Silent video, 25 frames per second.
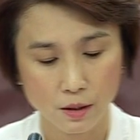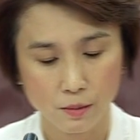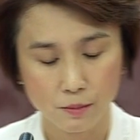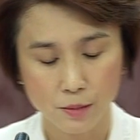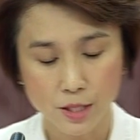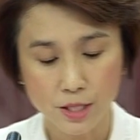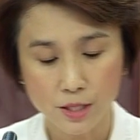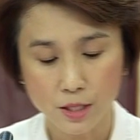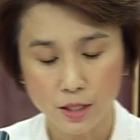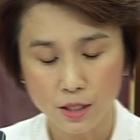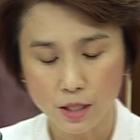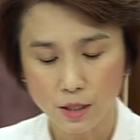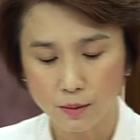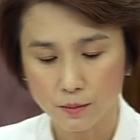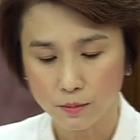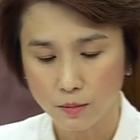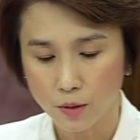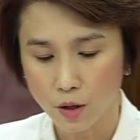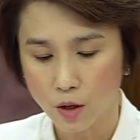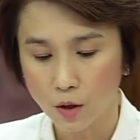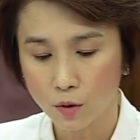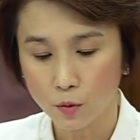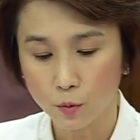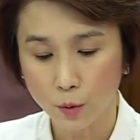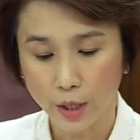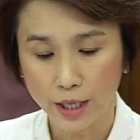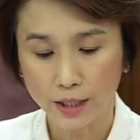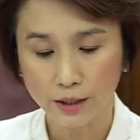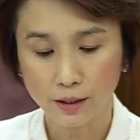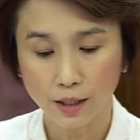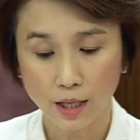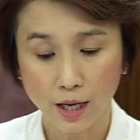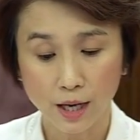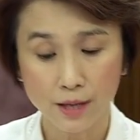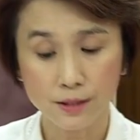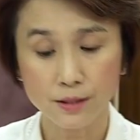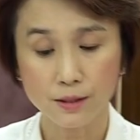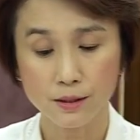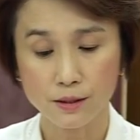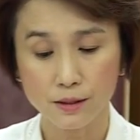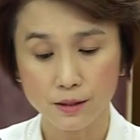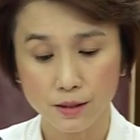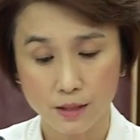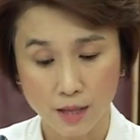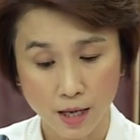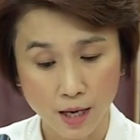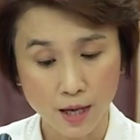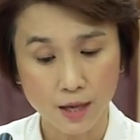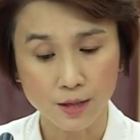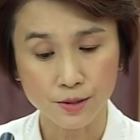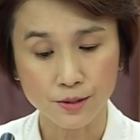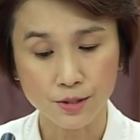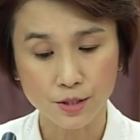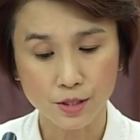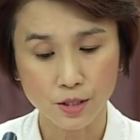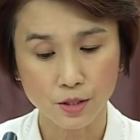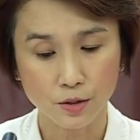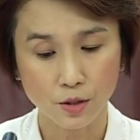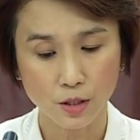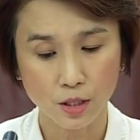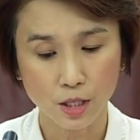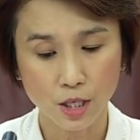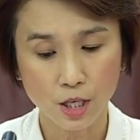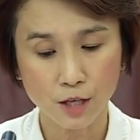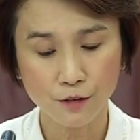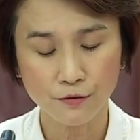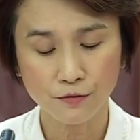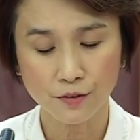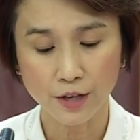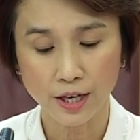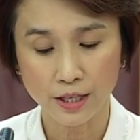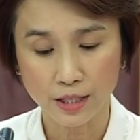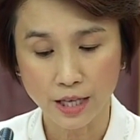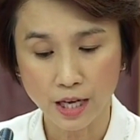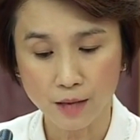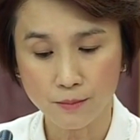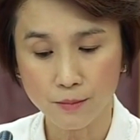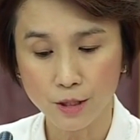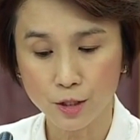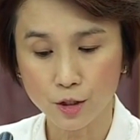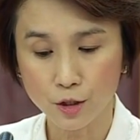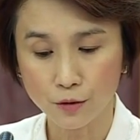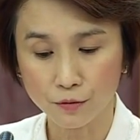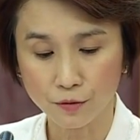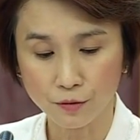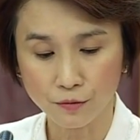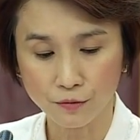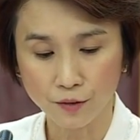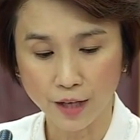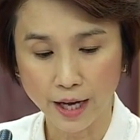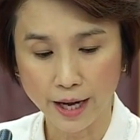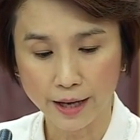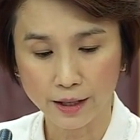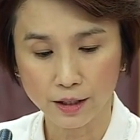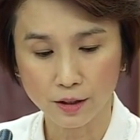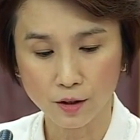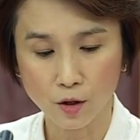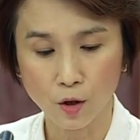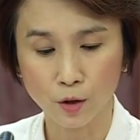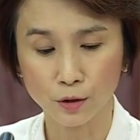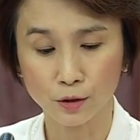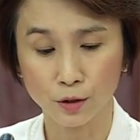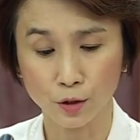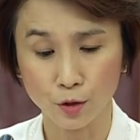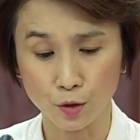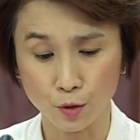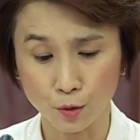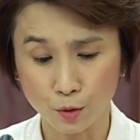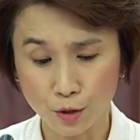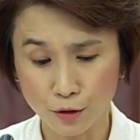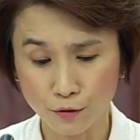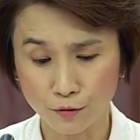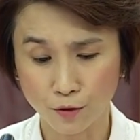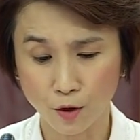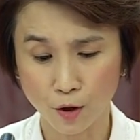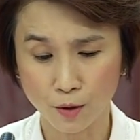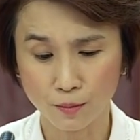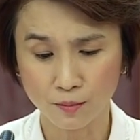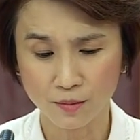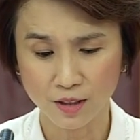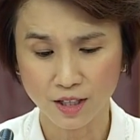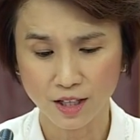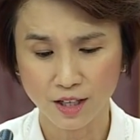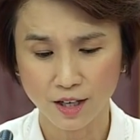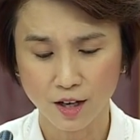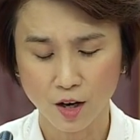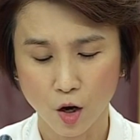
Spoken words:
Mr. Hong Wing asked if an image of the flag on the uniform